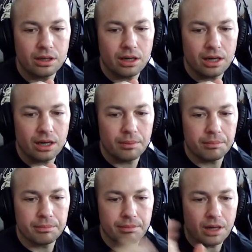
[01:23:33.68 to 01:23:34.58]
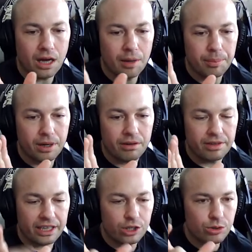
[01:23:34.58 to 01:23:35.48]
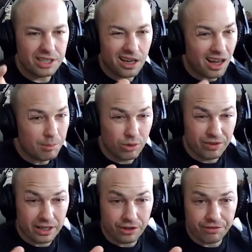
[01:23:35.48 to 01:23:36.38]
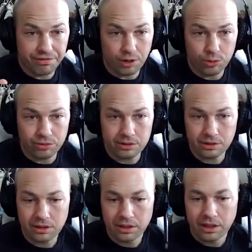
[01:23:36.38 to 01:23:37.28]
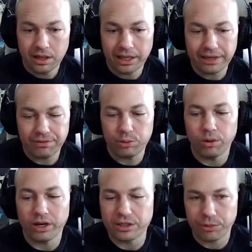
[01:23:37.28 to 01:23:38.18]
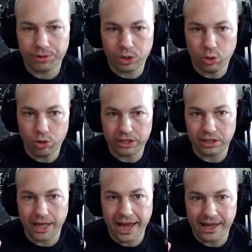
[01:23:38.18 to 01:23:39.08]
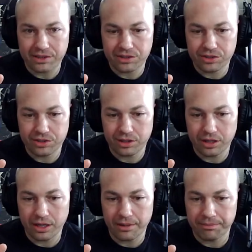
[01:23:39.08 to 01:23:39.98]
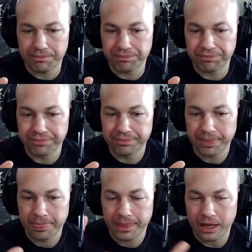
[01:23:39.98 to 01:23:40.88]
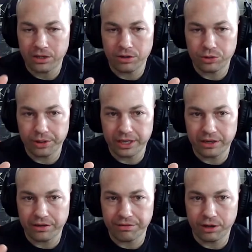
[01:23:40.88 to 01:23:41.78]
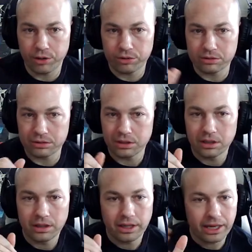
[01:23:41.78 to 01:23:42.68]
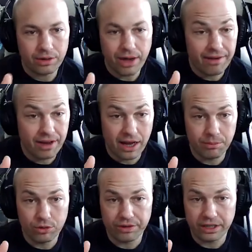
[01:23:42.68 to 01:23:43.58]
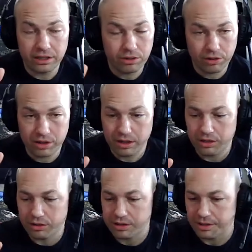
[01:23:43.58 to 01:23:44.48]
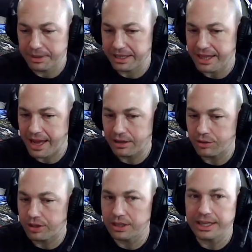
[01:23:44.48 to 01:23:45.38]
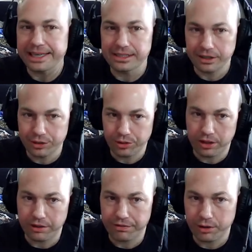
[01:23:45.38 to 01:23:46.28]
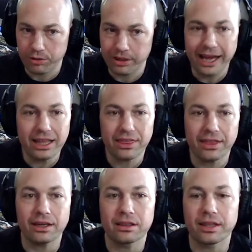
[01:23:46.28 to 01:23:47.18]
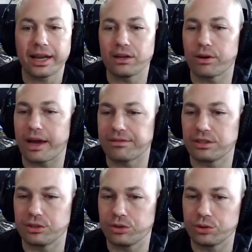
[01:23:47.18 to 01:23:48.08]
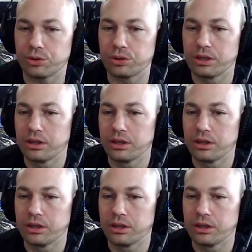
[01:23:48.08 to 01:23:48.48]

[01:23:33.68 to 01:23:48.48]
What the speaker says: up of like using iMovie on your phone. Like if you wanted to record a class and you're doing it on your phone and you have iMovie or something like that, you can easily do it on your phone. Anything that I don't have to do